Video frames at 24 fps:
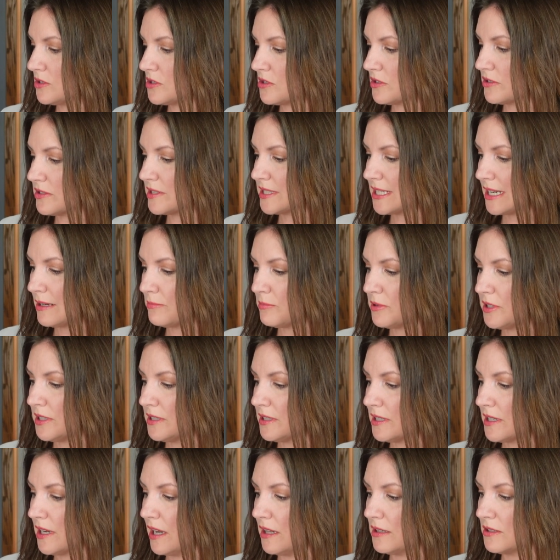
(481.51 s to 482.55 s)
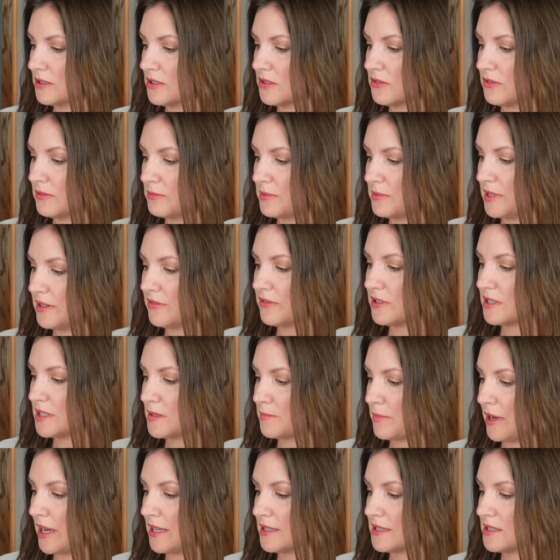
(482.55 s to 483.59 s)
So they're sampling the colors from different
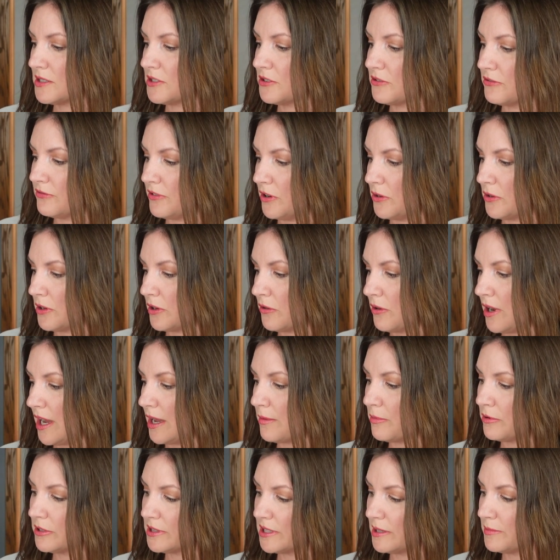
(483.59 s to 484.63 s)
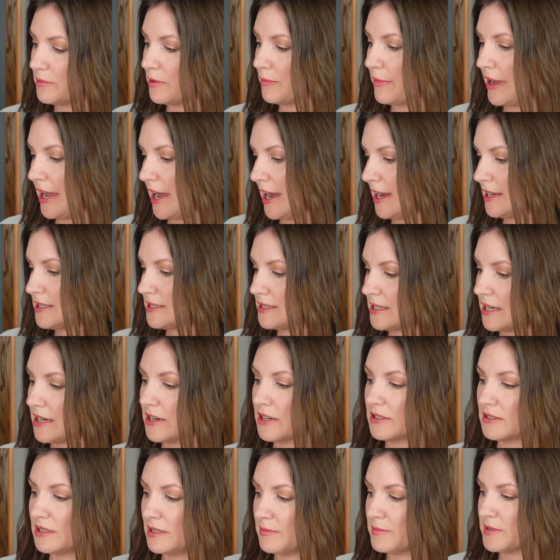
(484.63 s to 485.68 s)
spots in your photo. I put them on my eyes,
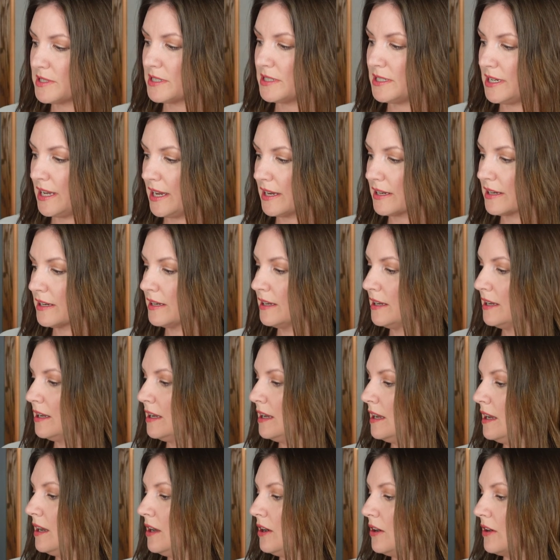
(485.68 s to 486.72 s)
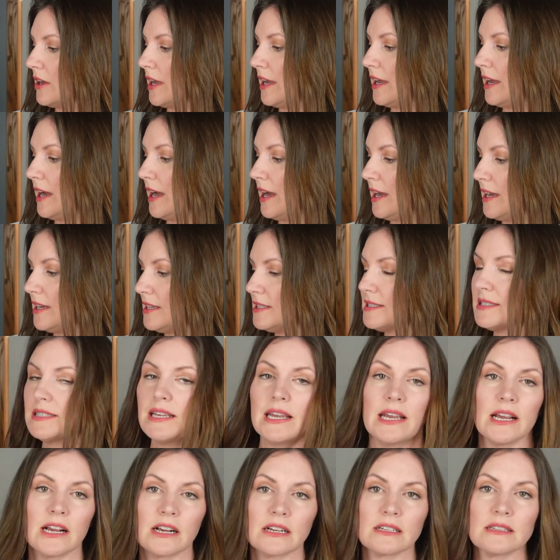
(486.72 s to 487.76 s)
hair, lips, and neck. Okay, eyes,
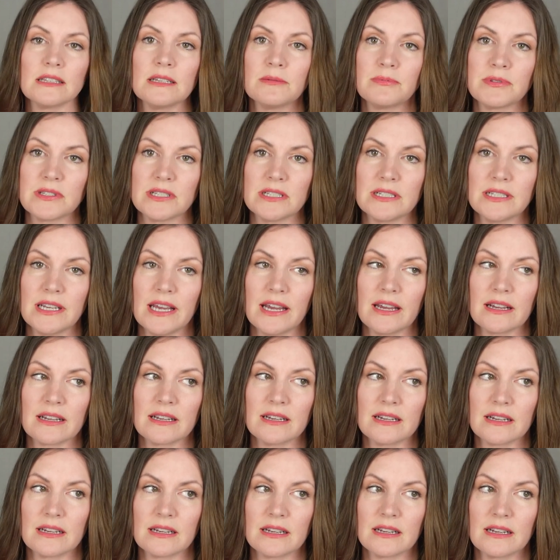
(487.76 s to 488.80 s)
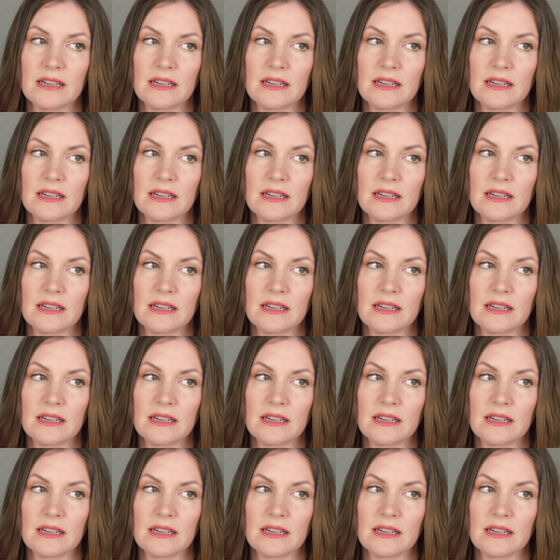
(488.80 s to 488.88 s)
hair, lips, and neck.